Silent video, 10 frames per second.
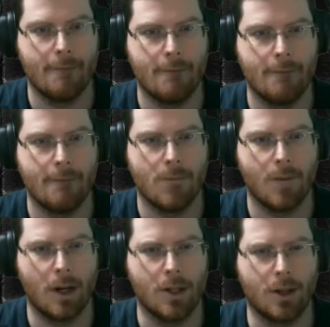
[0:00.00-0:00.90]
practical
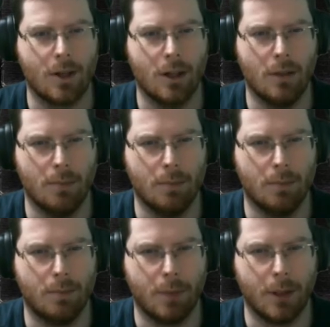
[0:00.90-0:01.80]
sense and
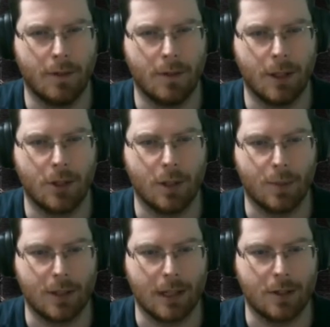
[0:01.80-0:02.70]
the way the undead
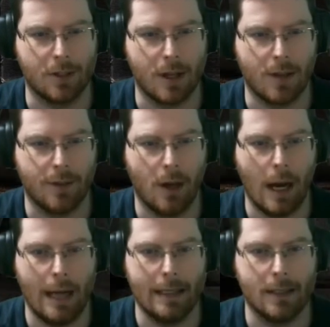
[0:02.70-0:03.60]
would exist if they were
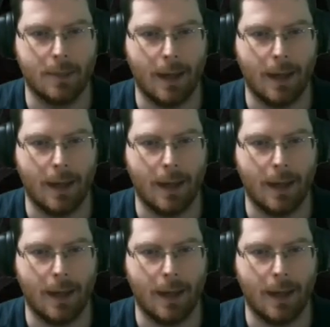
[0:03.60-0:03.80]
undead.